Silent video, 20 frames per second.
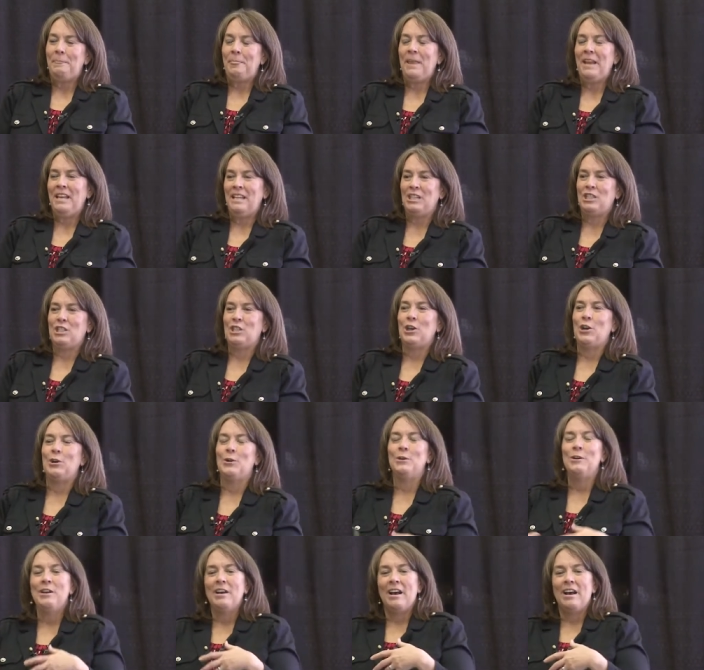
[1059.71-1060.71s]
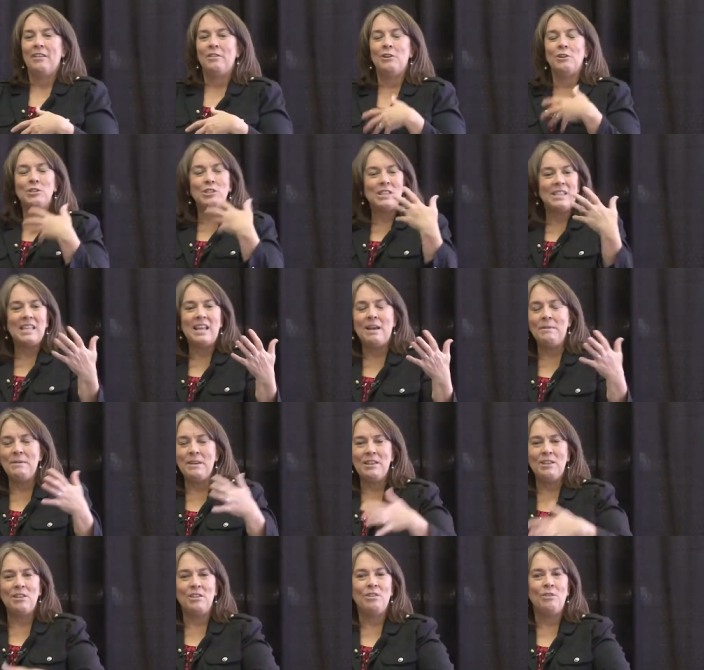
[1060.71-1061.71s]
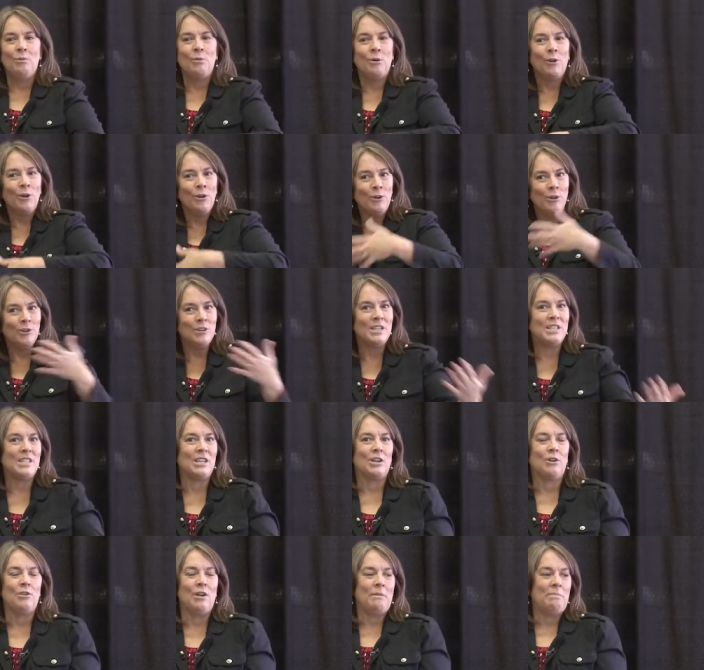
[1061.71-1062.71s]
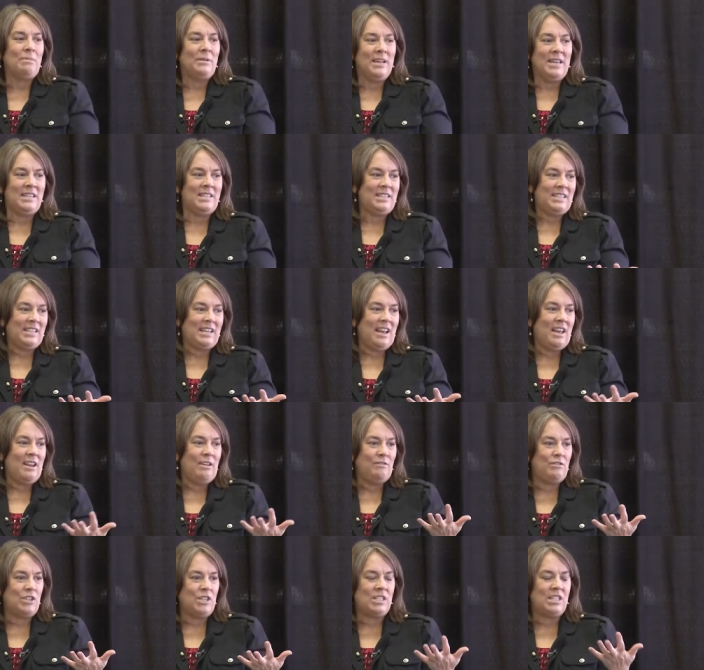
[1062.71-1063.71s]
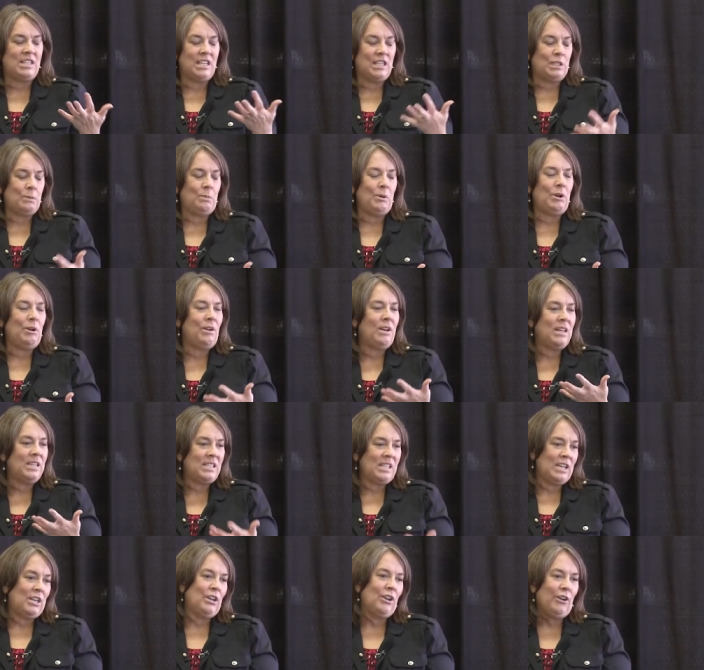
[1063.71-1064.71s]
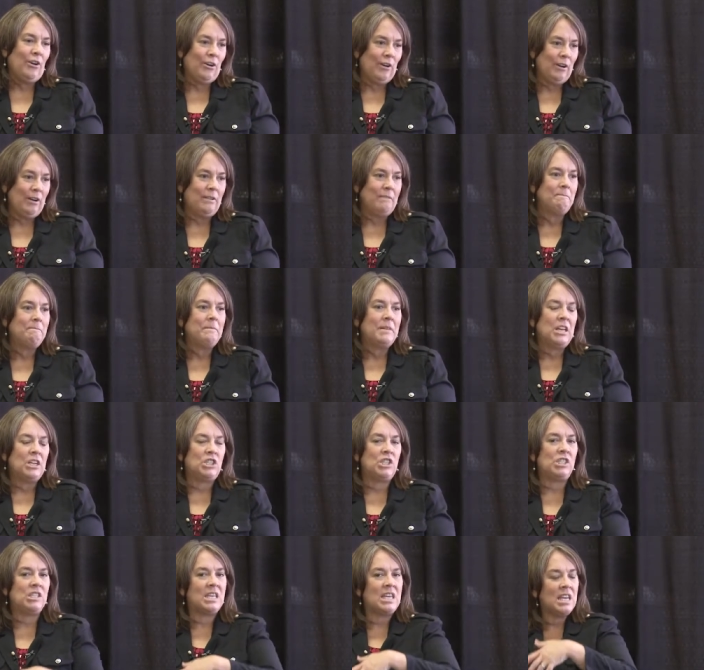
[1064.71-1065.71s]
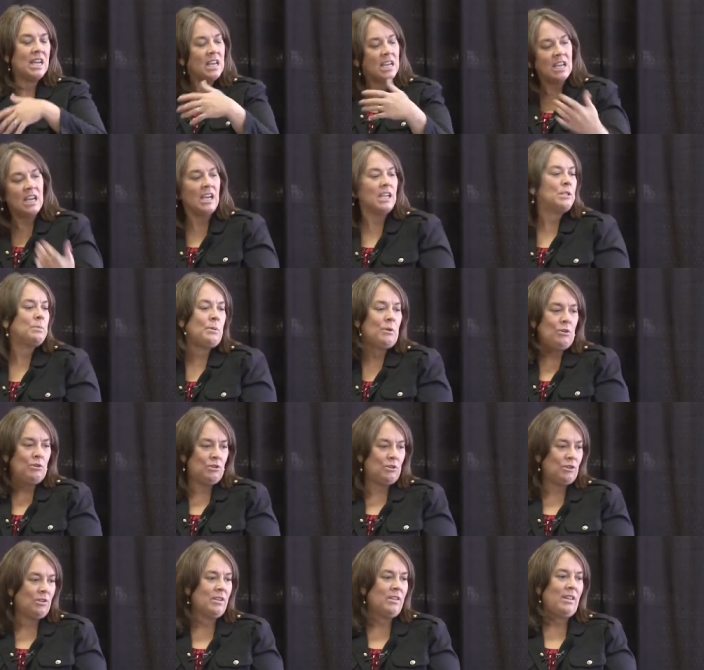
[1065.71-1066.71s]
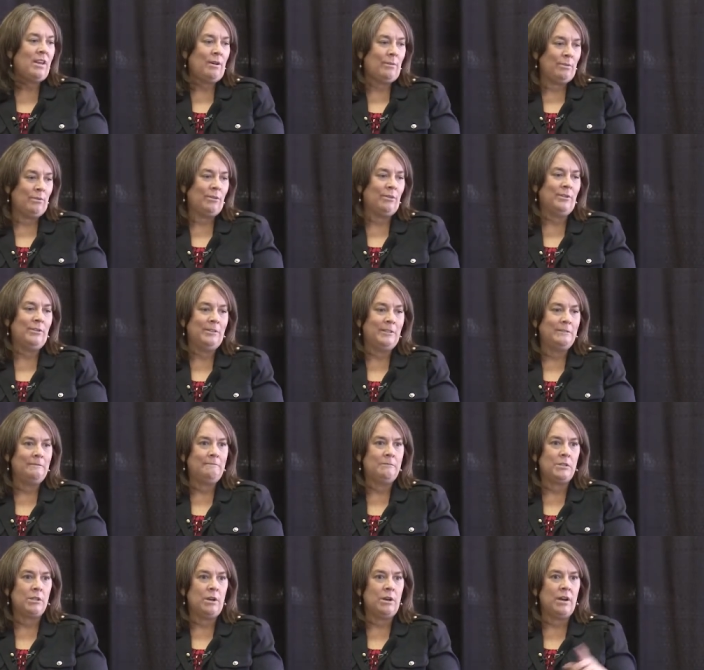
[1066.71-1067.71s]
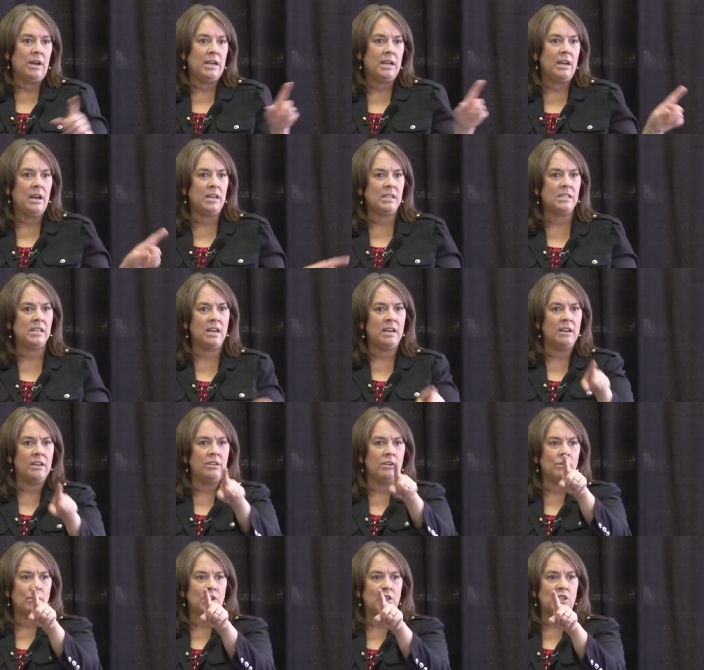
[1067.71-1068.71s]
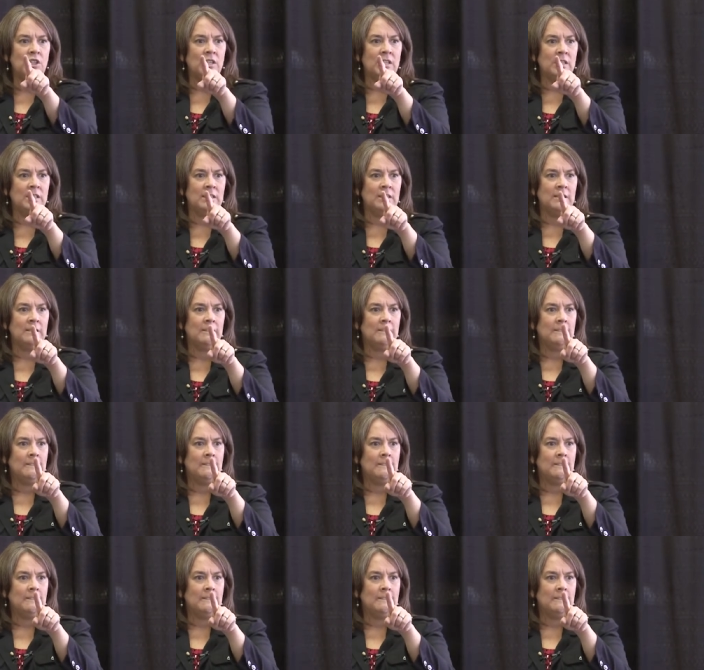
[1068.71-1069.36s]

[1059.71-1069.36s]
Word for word: And so there's, I mean, the world is a great place to kind of just experience and learn. It's just getting exposure to that world. So I now saw another question.